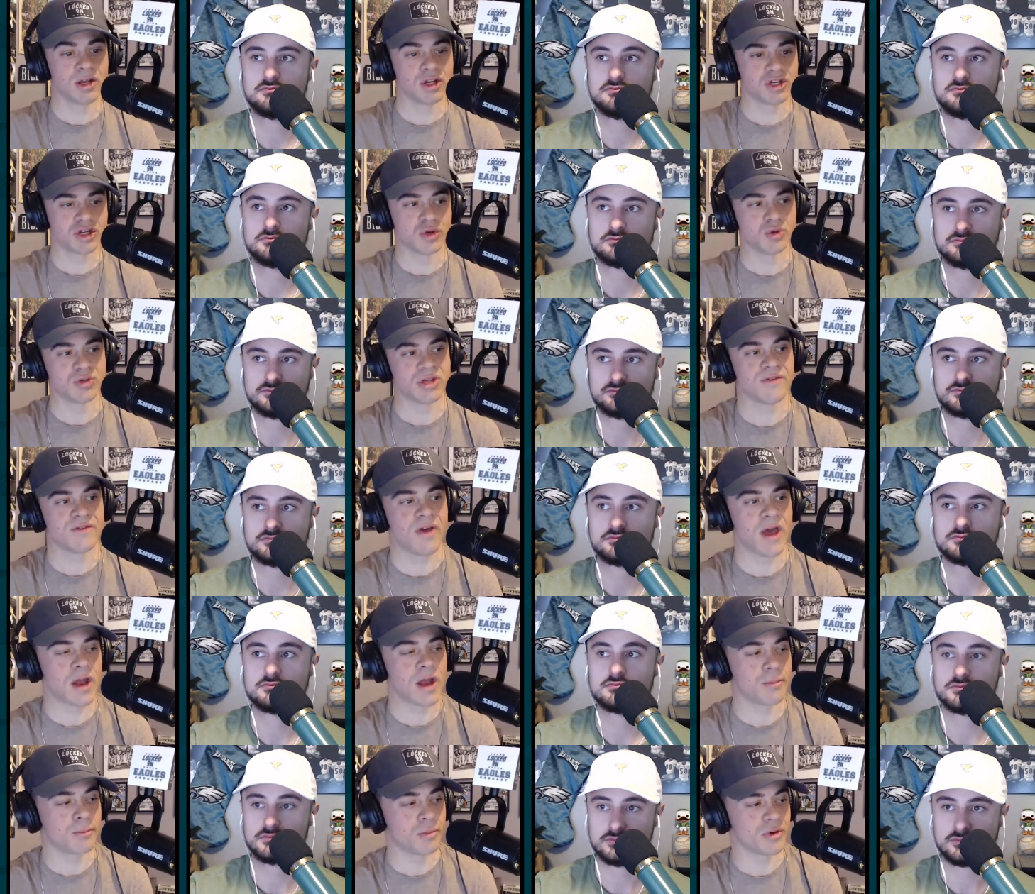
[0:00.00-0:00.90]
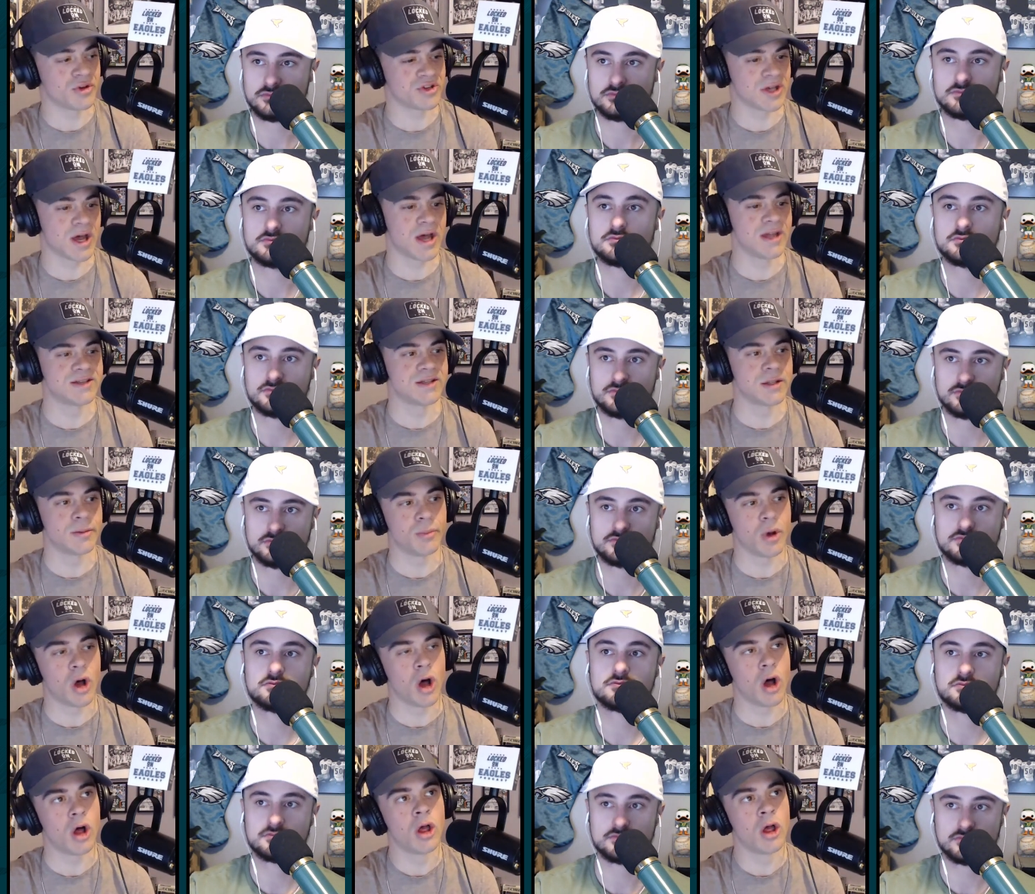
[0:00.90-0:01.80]
Speaker 1: issues they've had on both sides of the
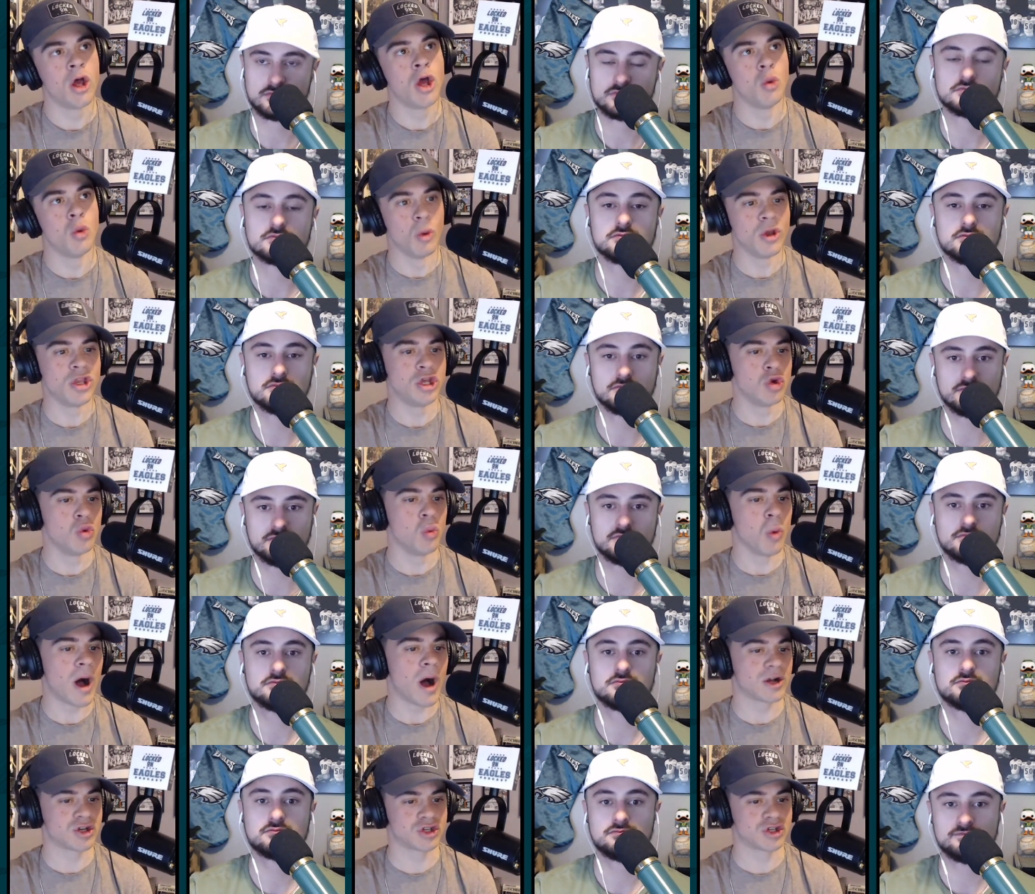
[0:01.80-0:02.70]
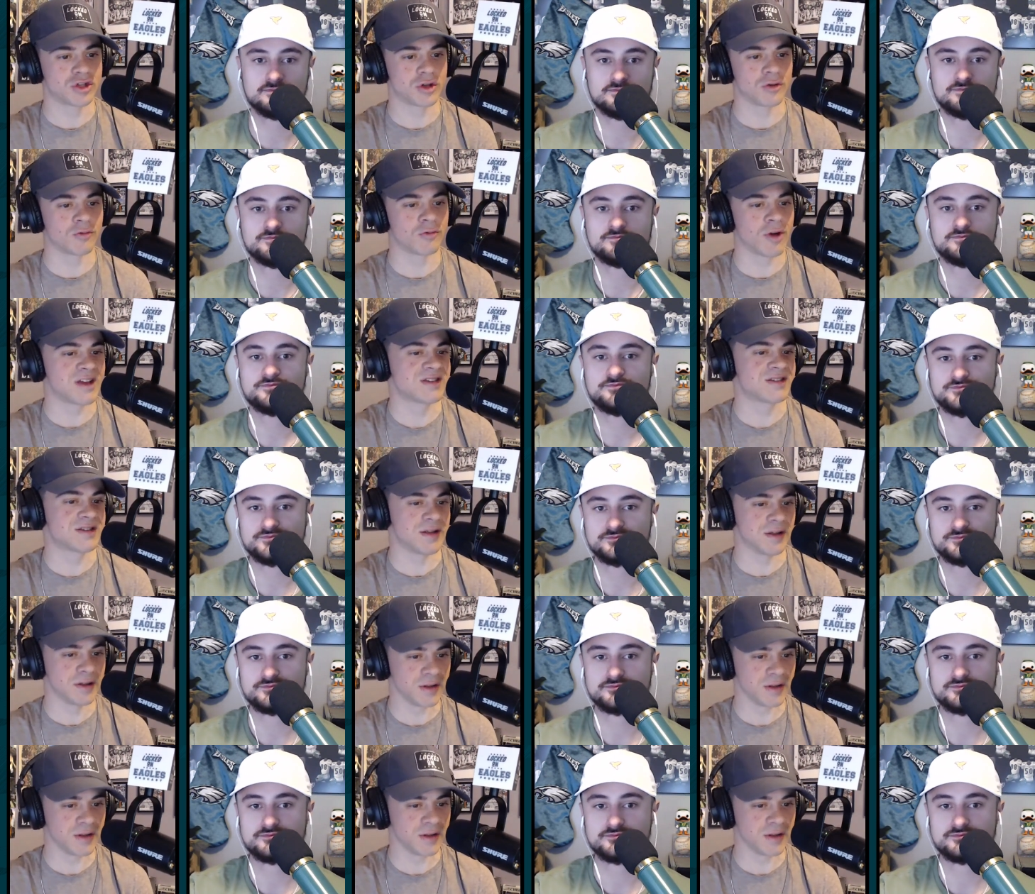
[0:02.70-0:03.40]
ball. When mm. you watch the rest of the